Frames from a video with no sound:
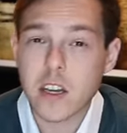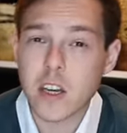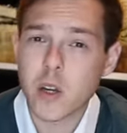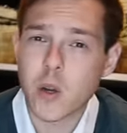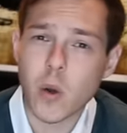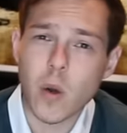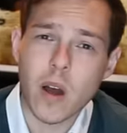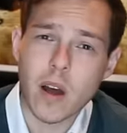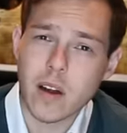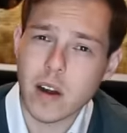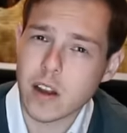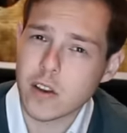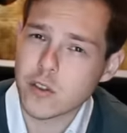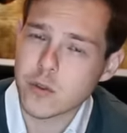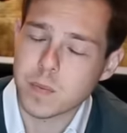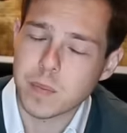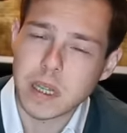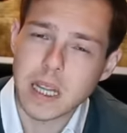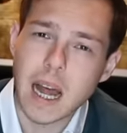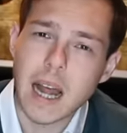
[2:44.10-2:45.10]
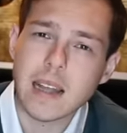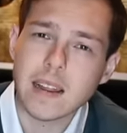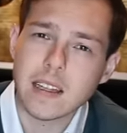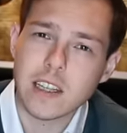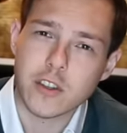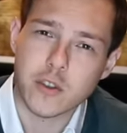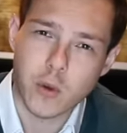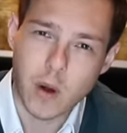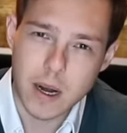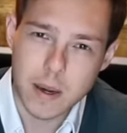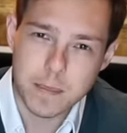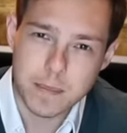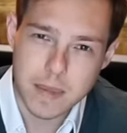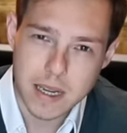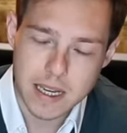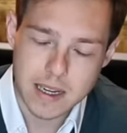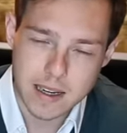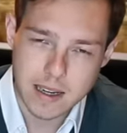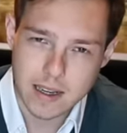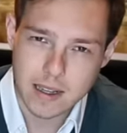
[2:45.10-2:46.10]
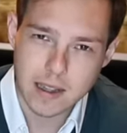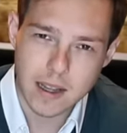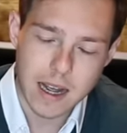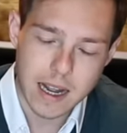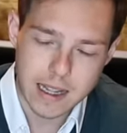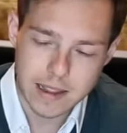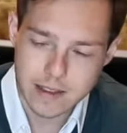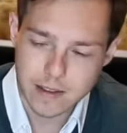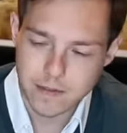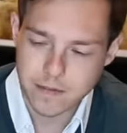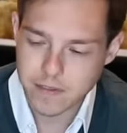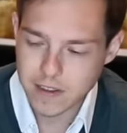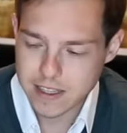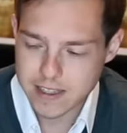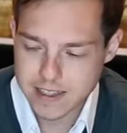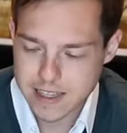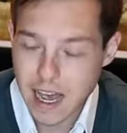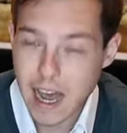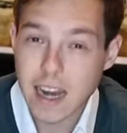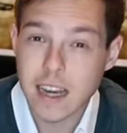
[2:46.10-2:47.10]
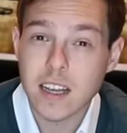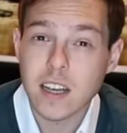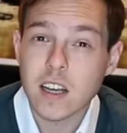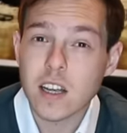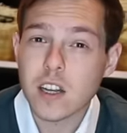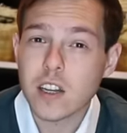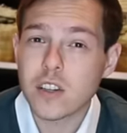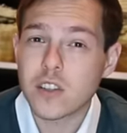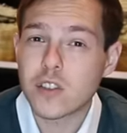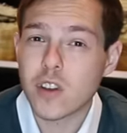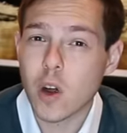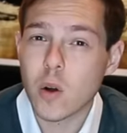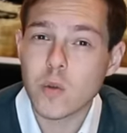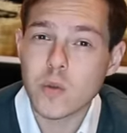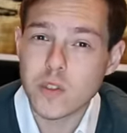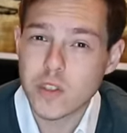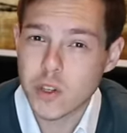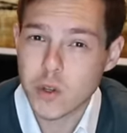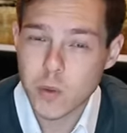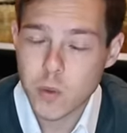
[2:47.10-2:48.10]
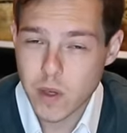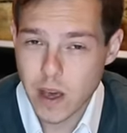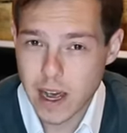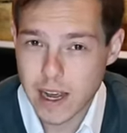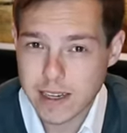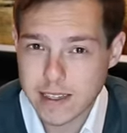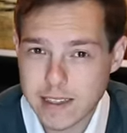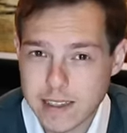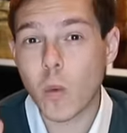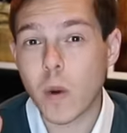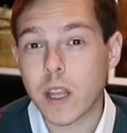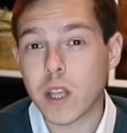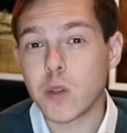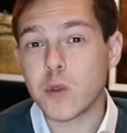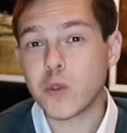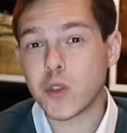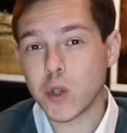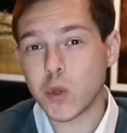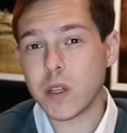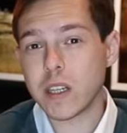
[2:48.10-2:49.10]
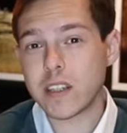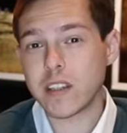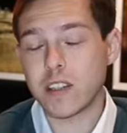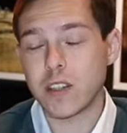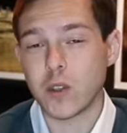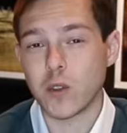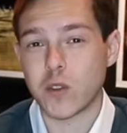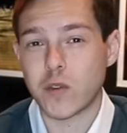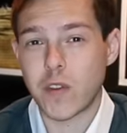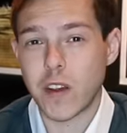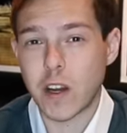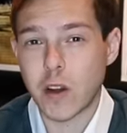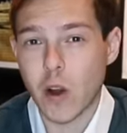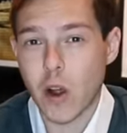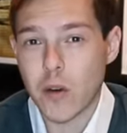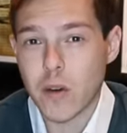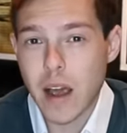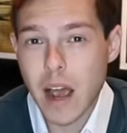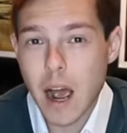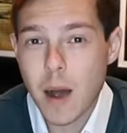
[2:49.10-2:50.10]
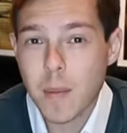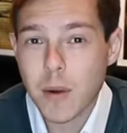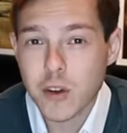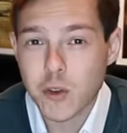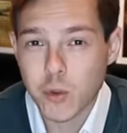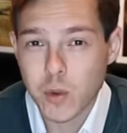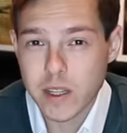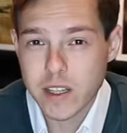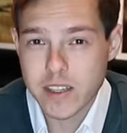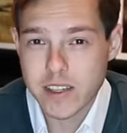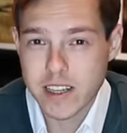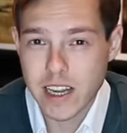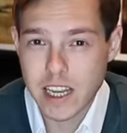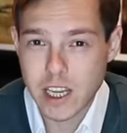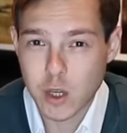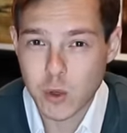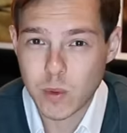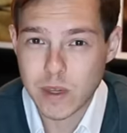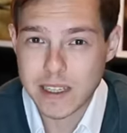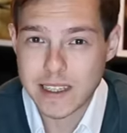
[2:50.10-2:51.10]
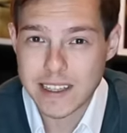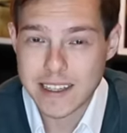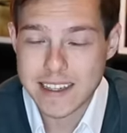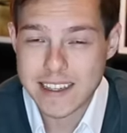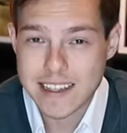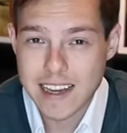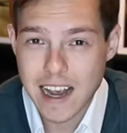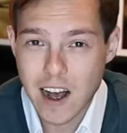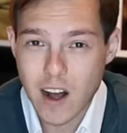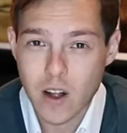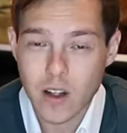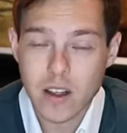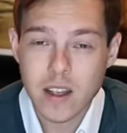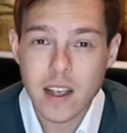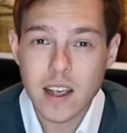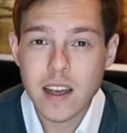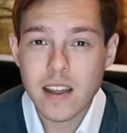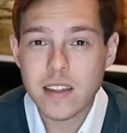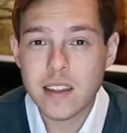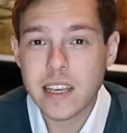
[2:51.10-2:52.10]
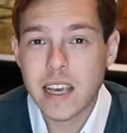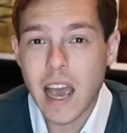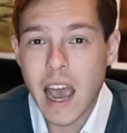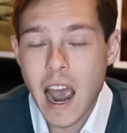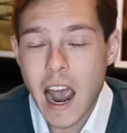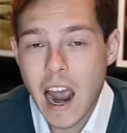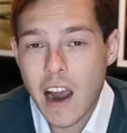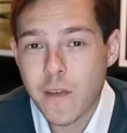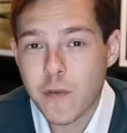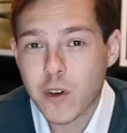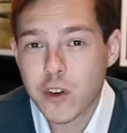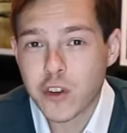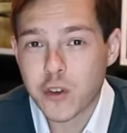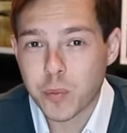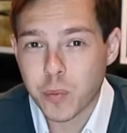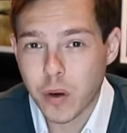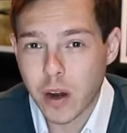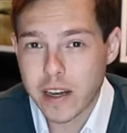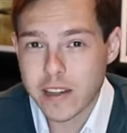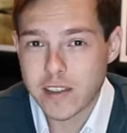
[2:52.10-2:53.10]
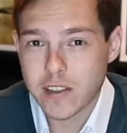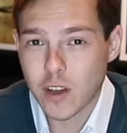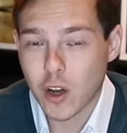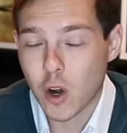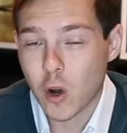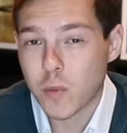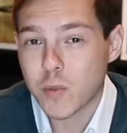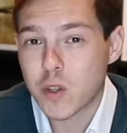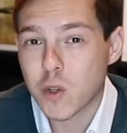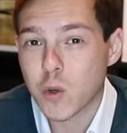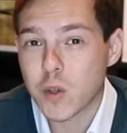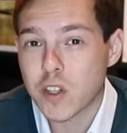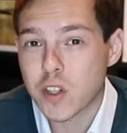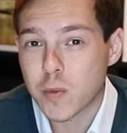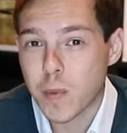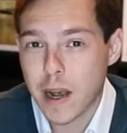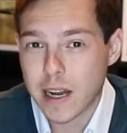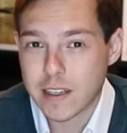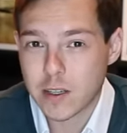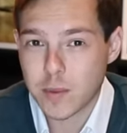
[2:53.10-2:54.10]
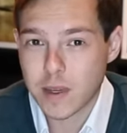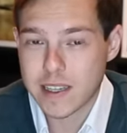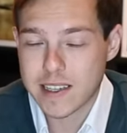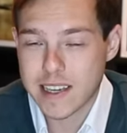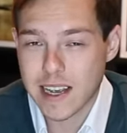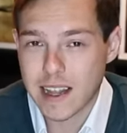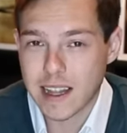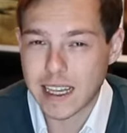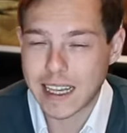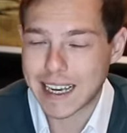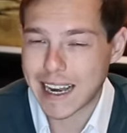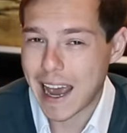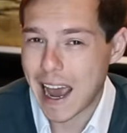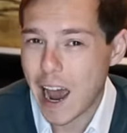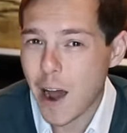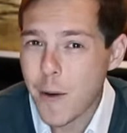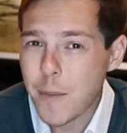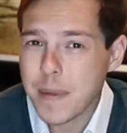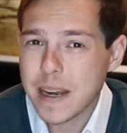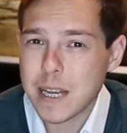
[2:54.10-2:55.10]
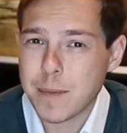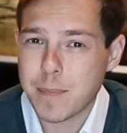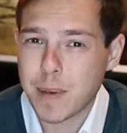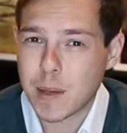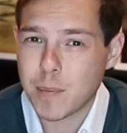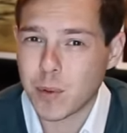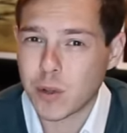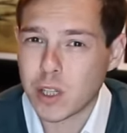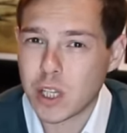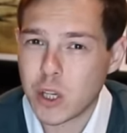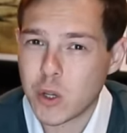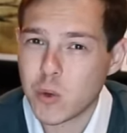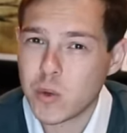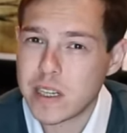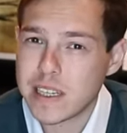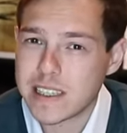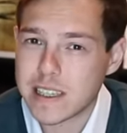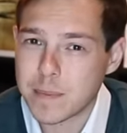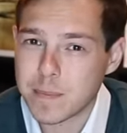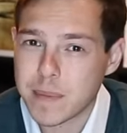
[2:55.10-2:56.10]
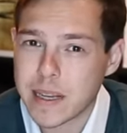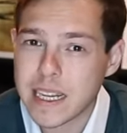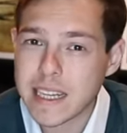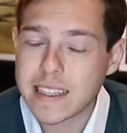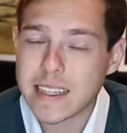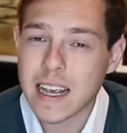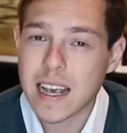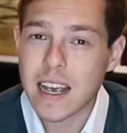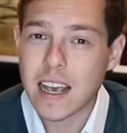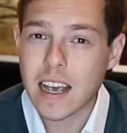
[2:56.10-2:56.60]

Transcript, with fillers: then you go out and just blindly try to meet a client that fits that. Don't do that. What you do need to do is figure out how much real estate you need to sell, the average price of the homes you expect to be selling, and how many people you need to meet